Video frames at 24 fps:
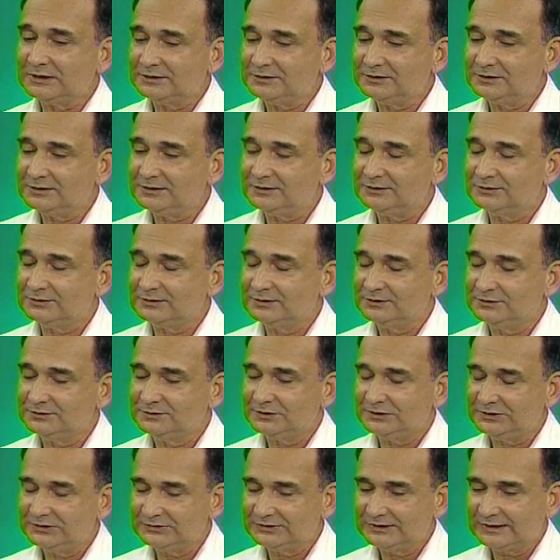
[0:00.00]
think, is
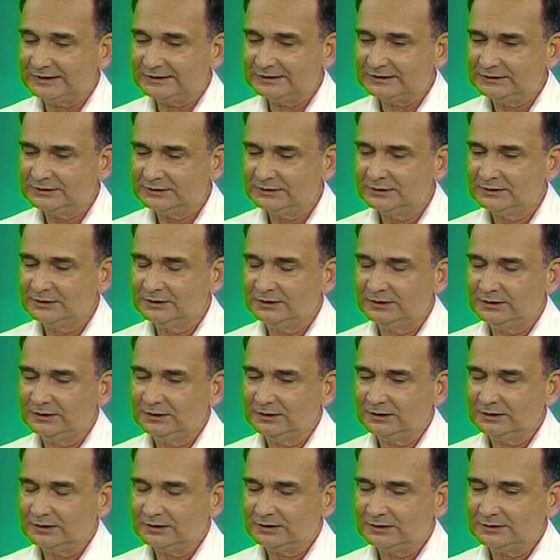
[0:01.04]
very sad.
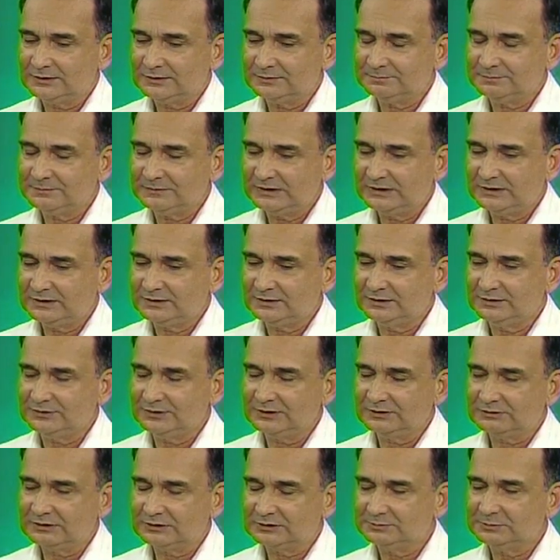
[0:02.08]
And it's
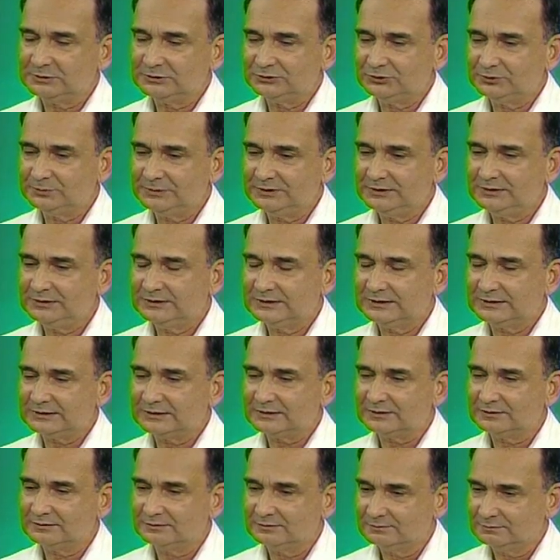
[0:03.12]
incredible to me that
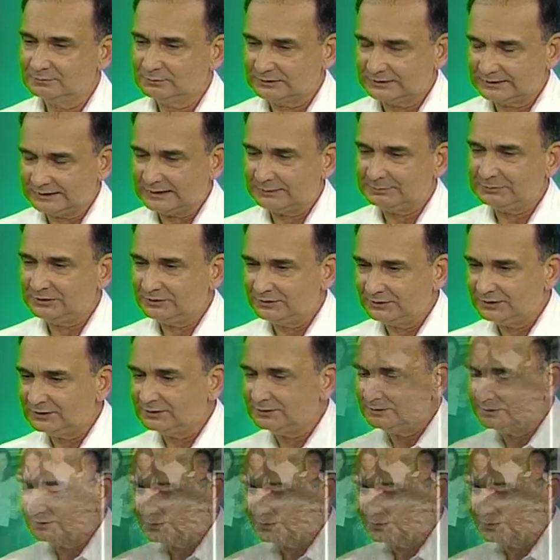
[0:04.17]
what happened there, the